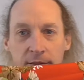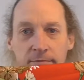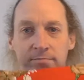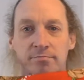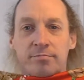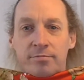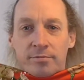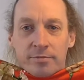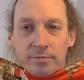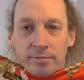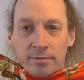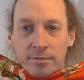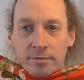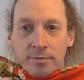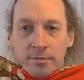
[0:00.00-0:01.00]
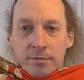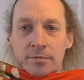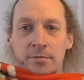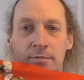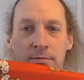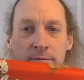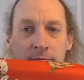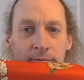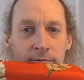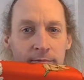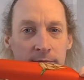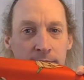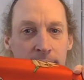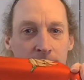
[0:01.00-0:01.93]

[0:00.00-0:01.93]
(no one is talking)